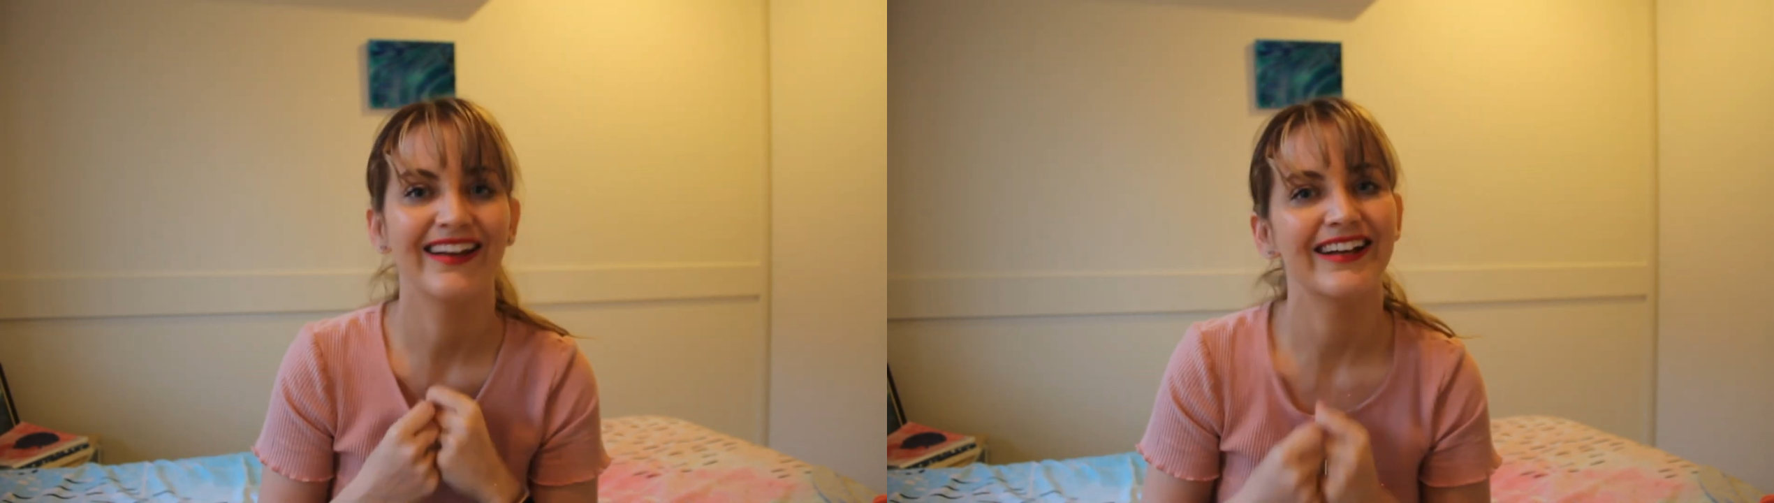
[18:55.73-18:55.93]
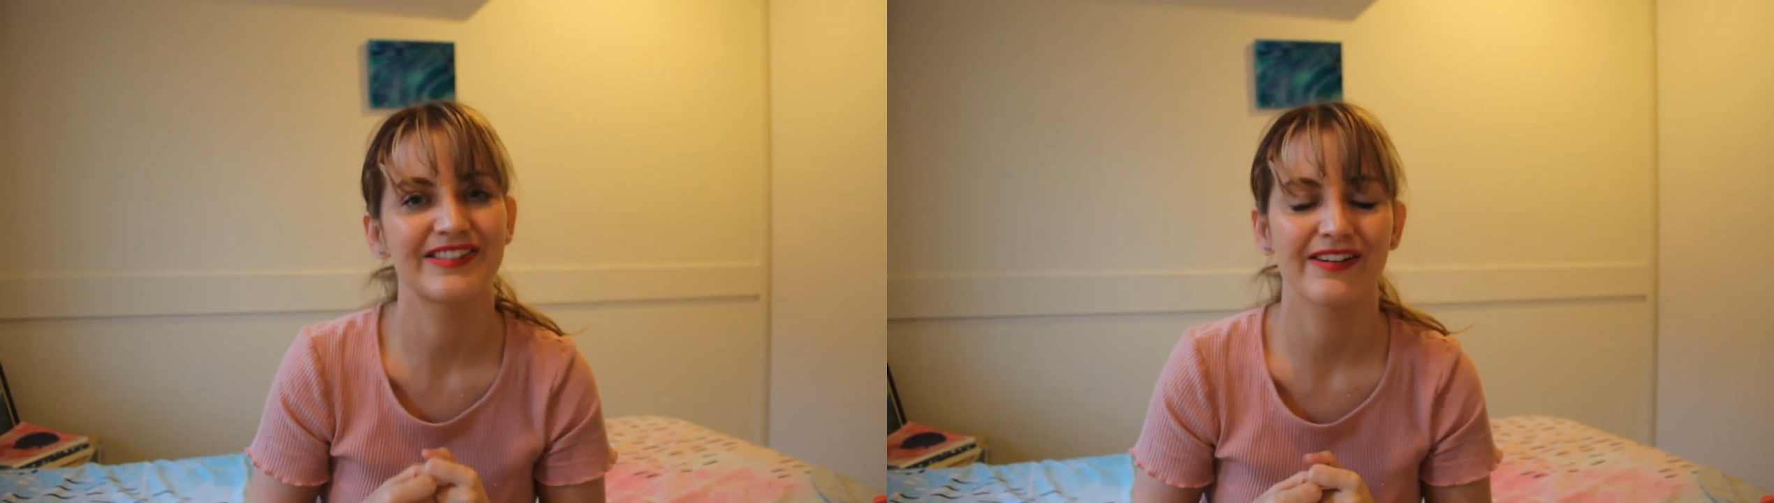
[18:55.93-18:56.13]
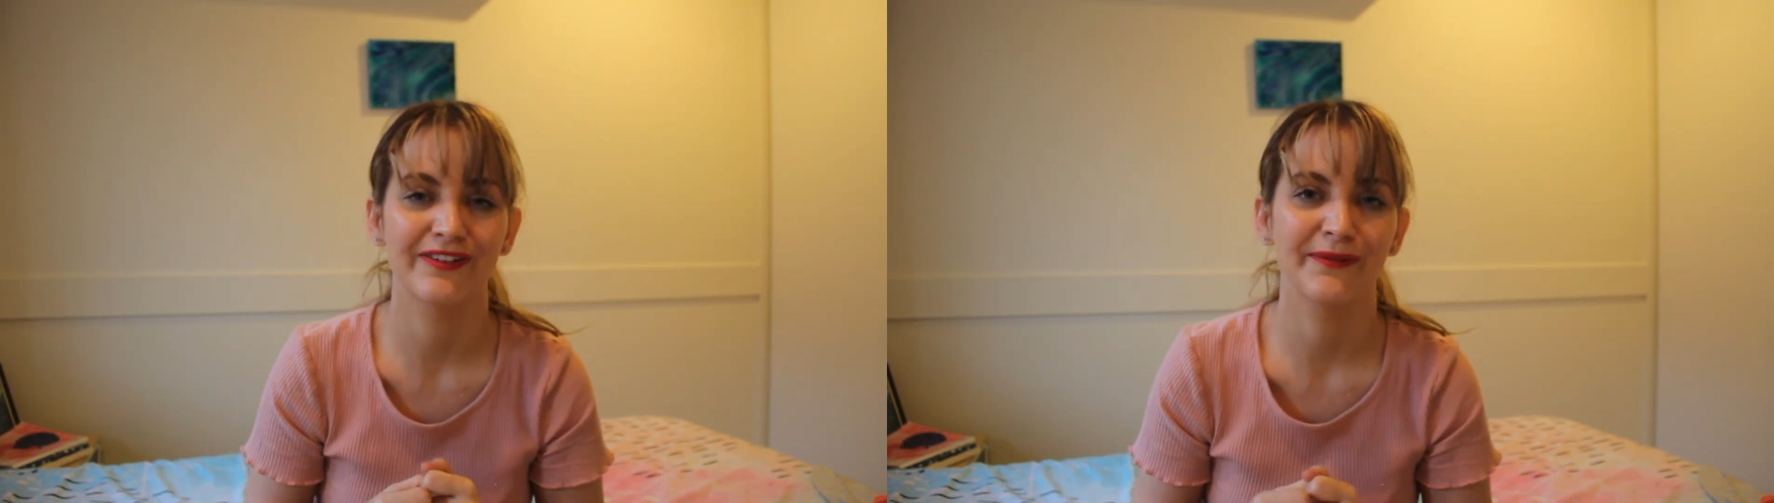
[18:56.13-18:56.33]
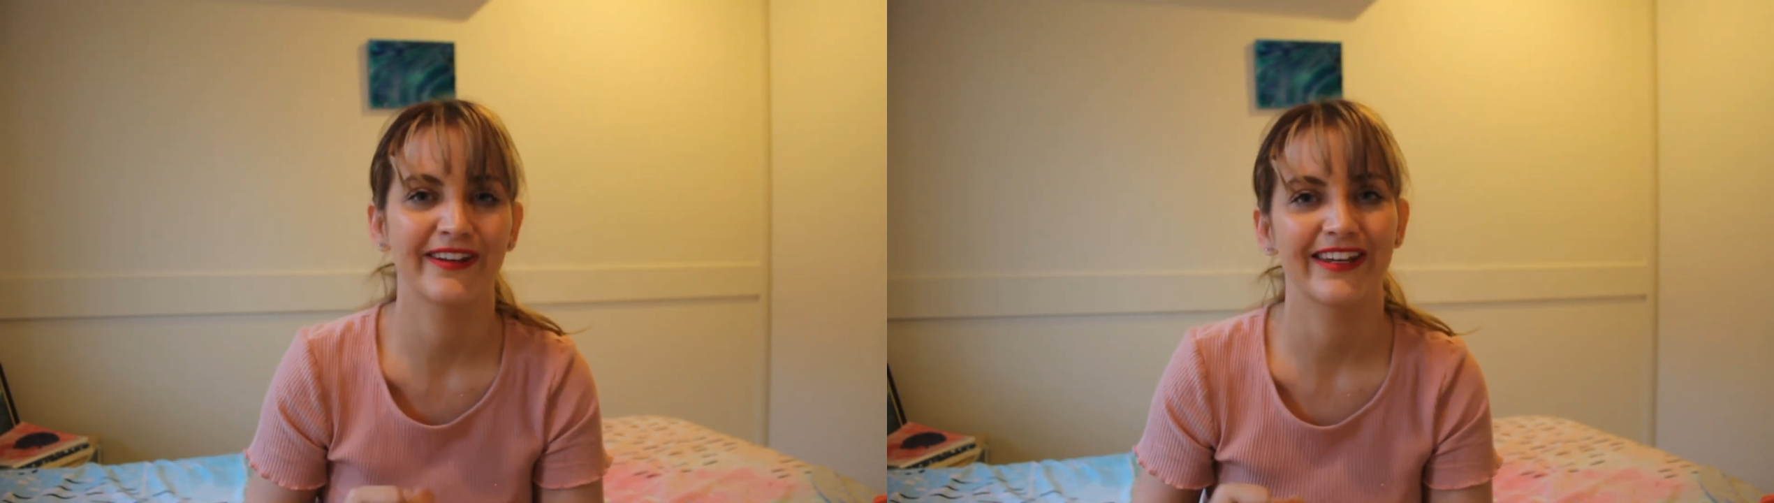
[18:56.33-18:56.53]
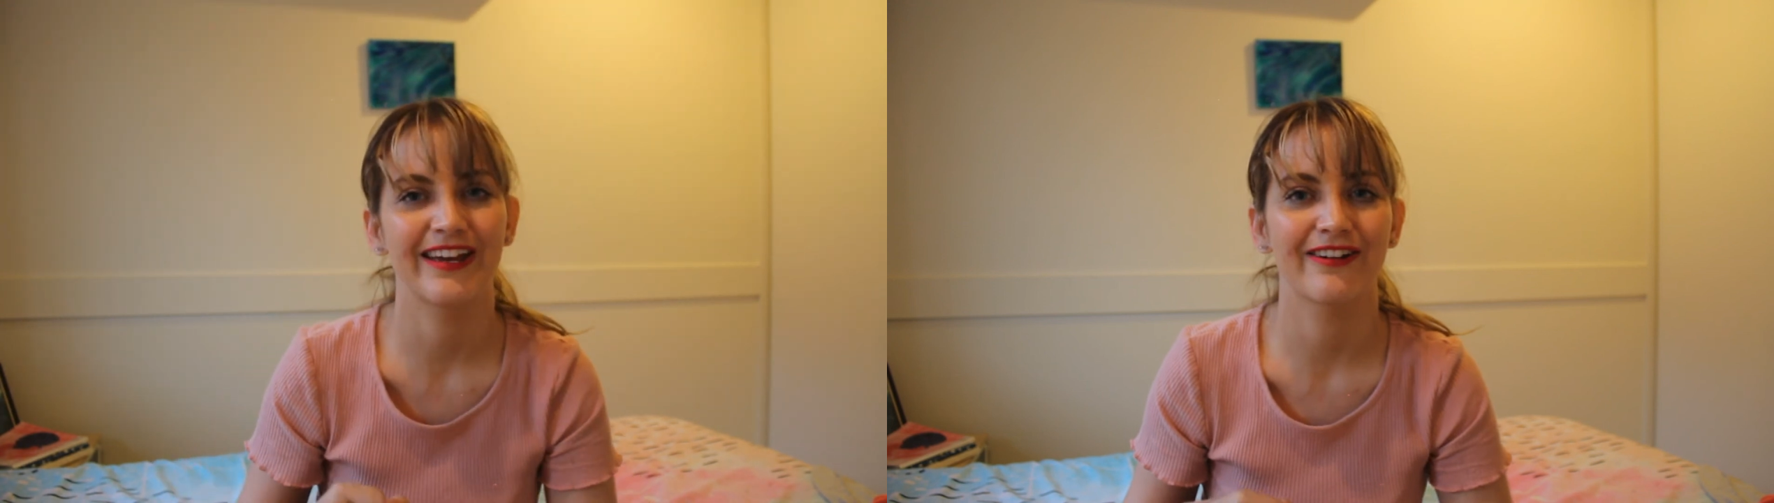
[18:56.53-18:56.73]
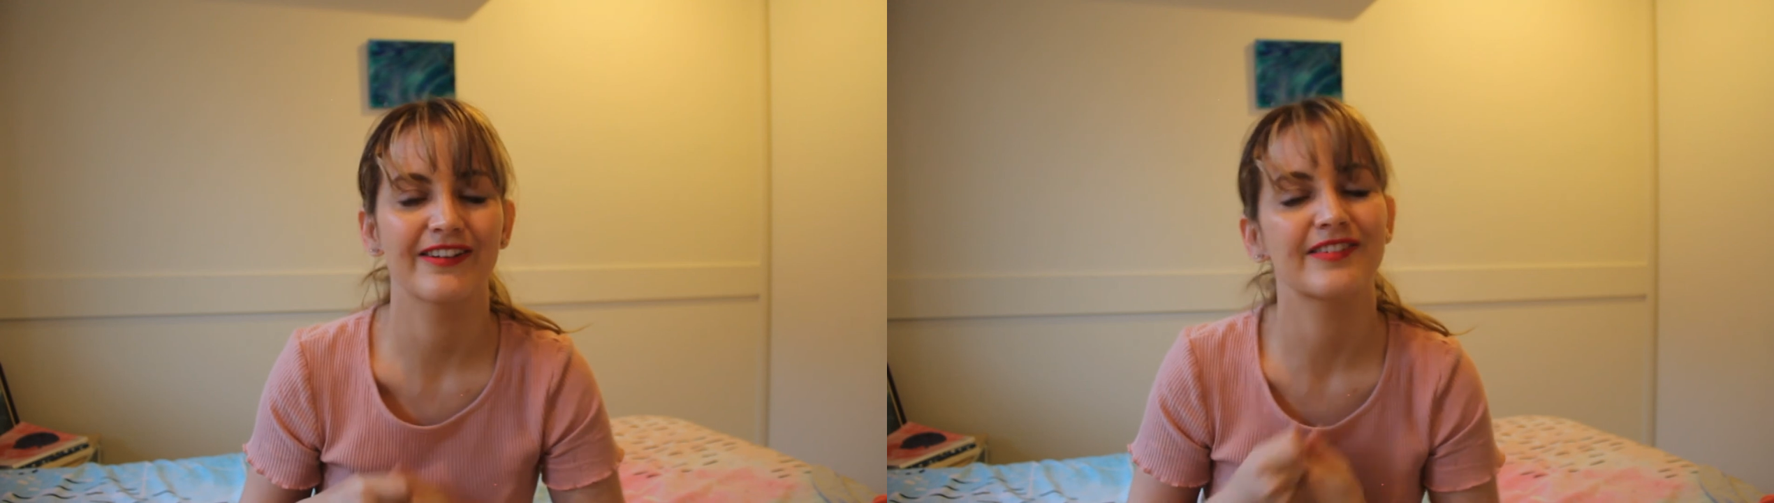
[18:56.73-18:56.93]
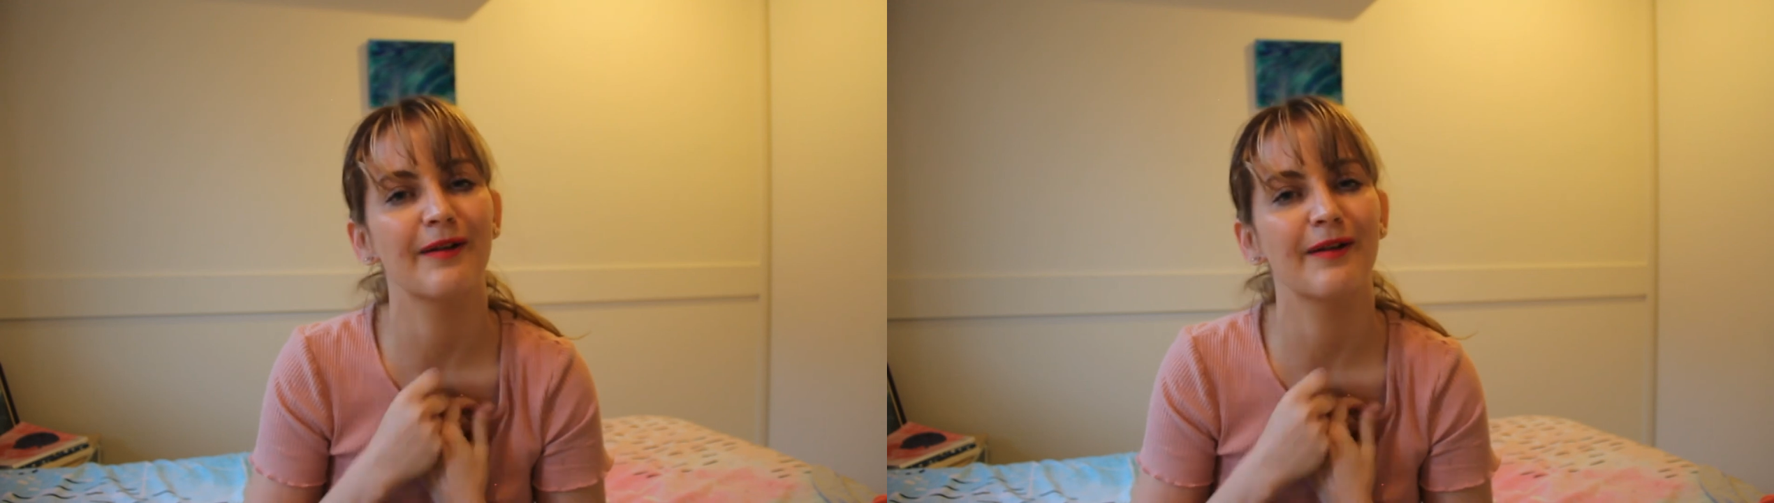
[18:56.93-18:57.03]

It's definitely one of the areas